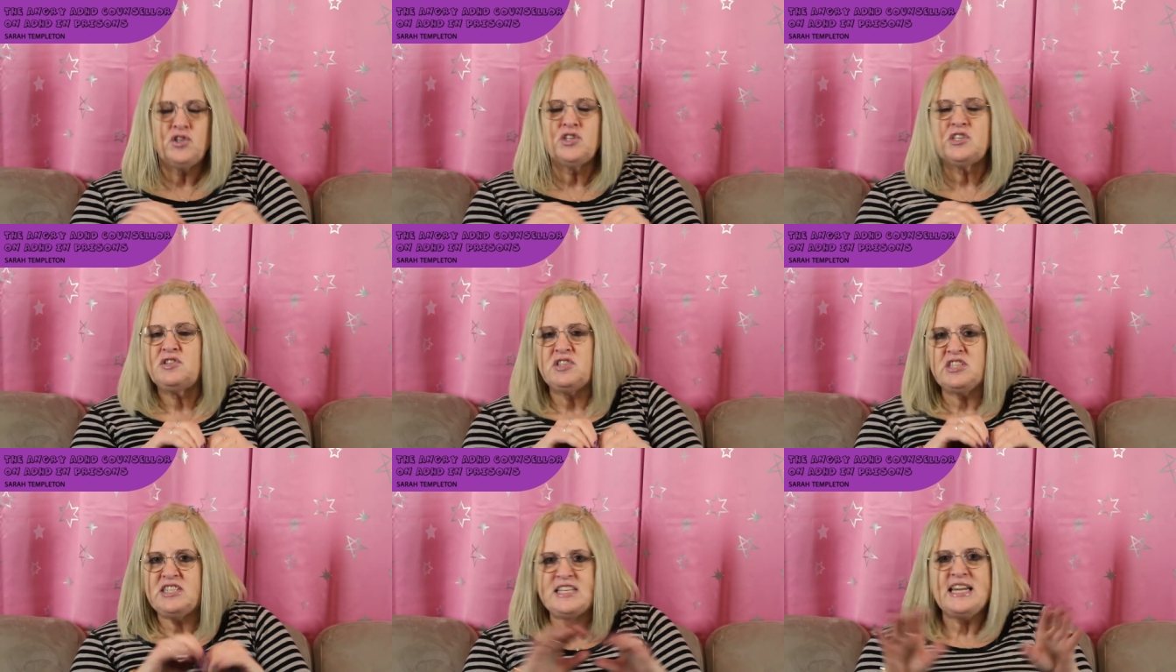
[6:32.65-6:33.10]

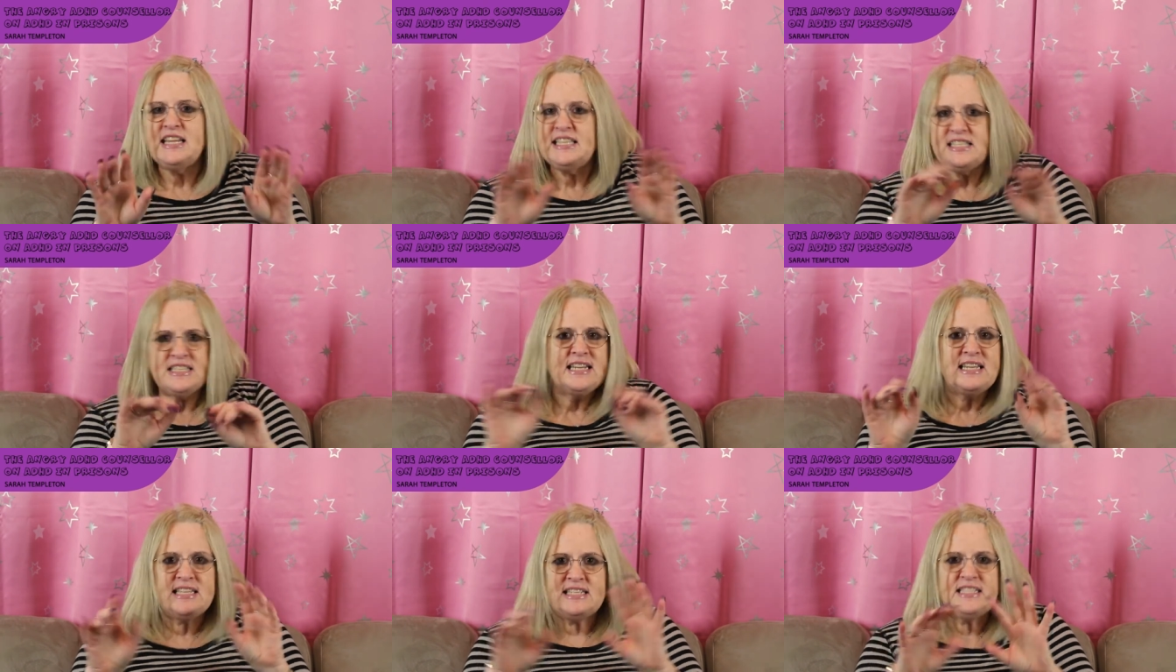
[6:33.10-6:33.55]
Just silly,
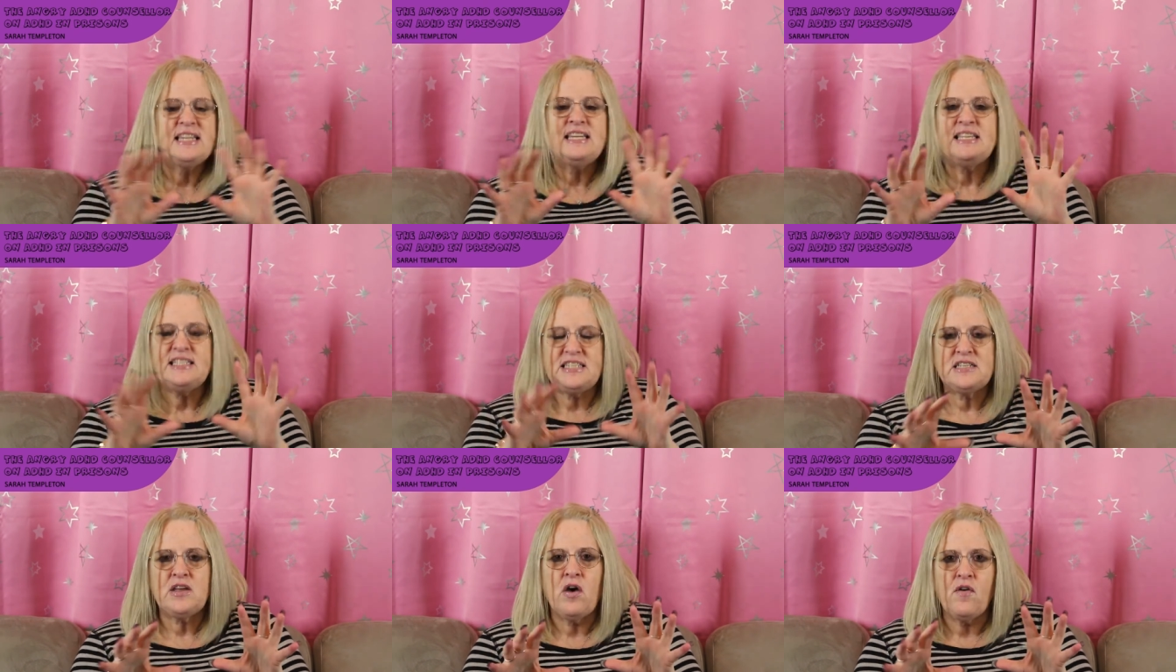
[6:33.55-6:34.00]
silly,
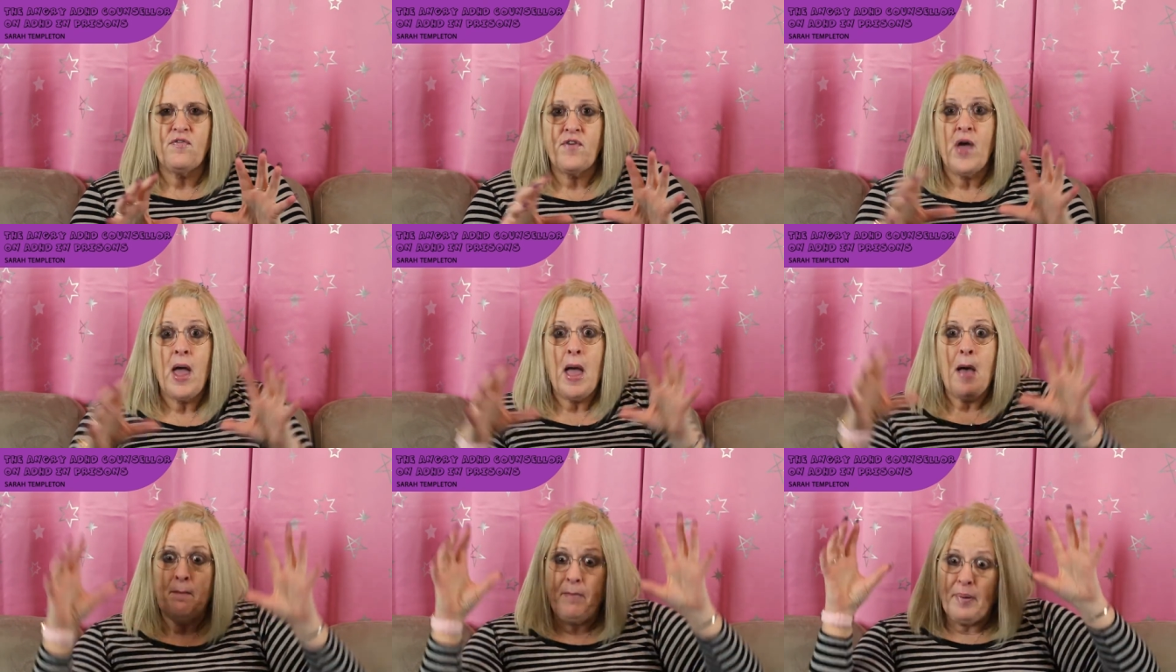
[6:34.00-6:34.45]
silly stuff,
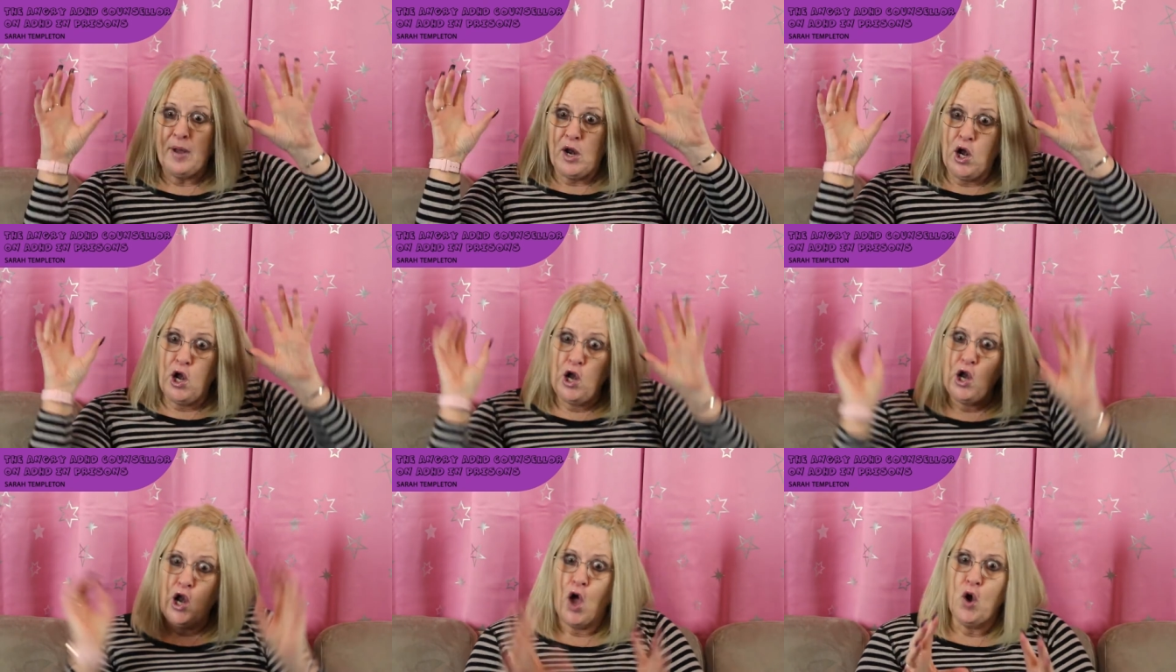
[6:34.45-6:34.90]
but
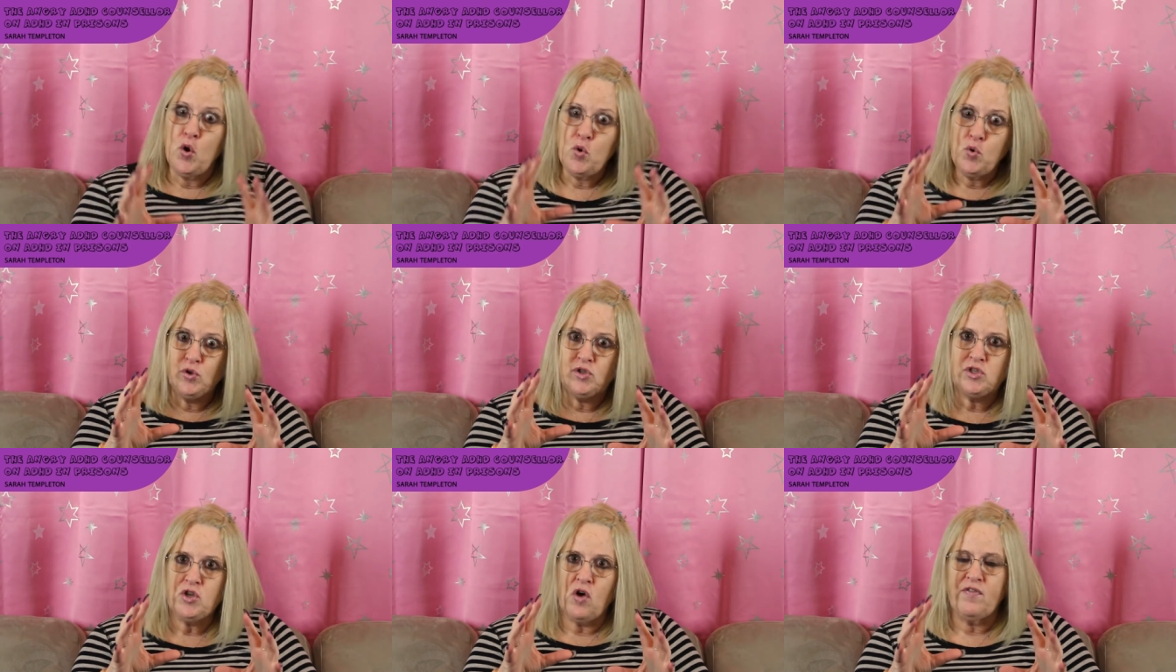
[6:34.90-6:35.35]

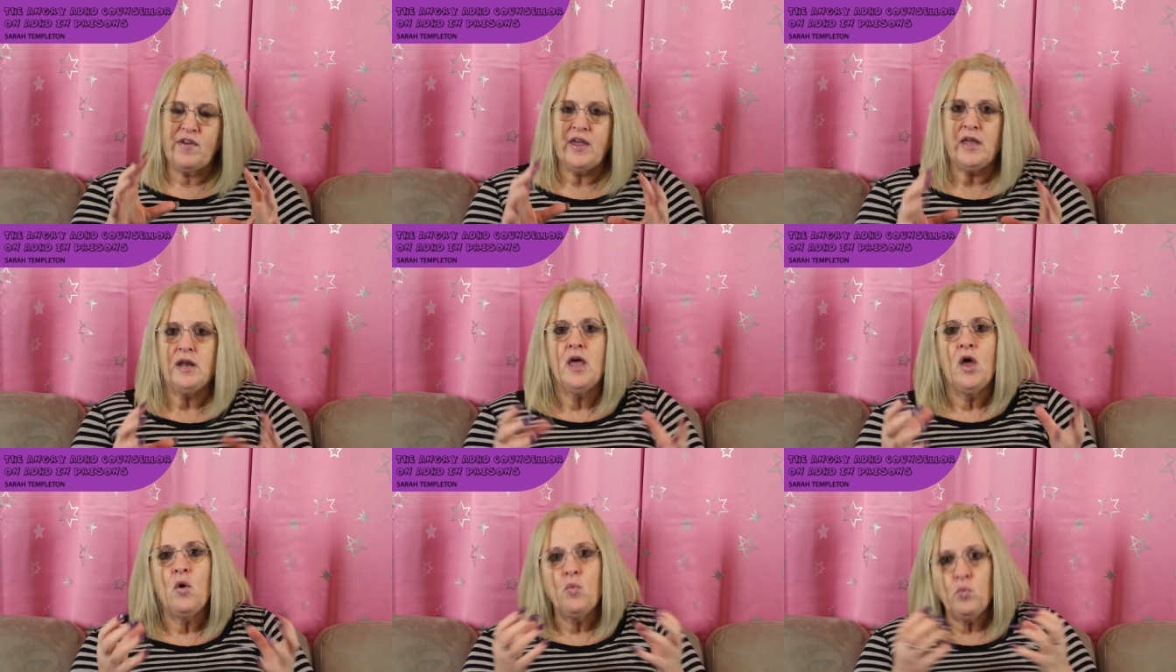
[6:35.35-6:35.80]
loads of
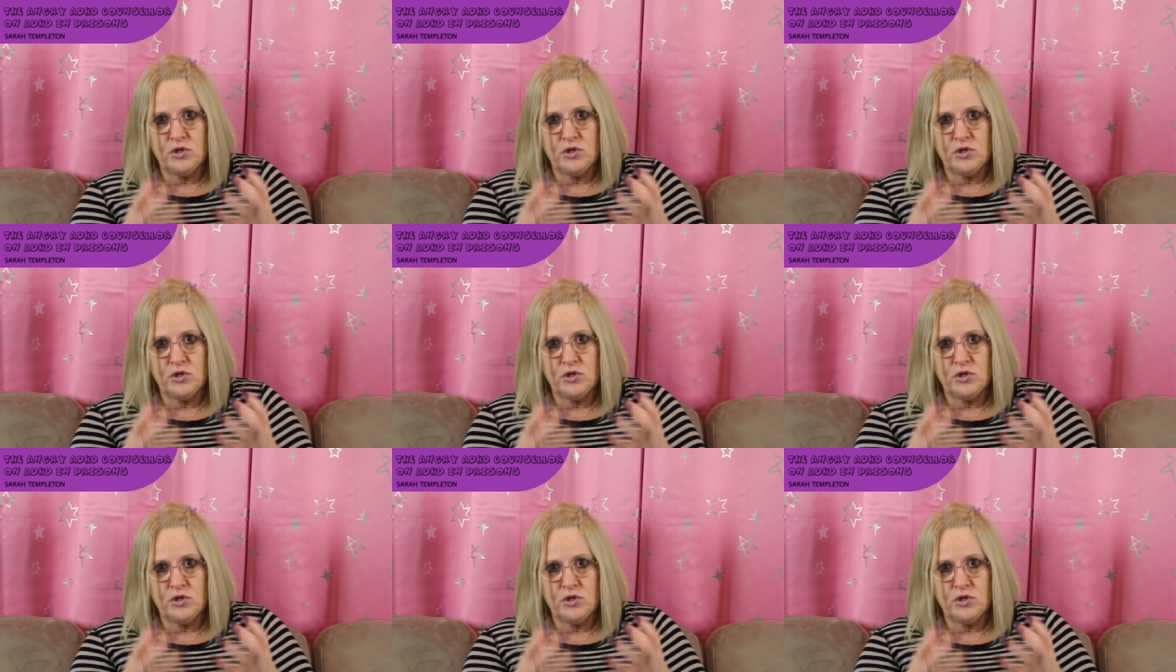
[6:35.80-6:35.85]
it,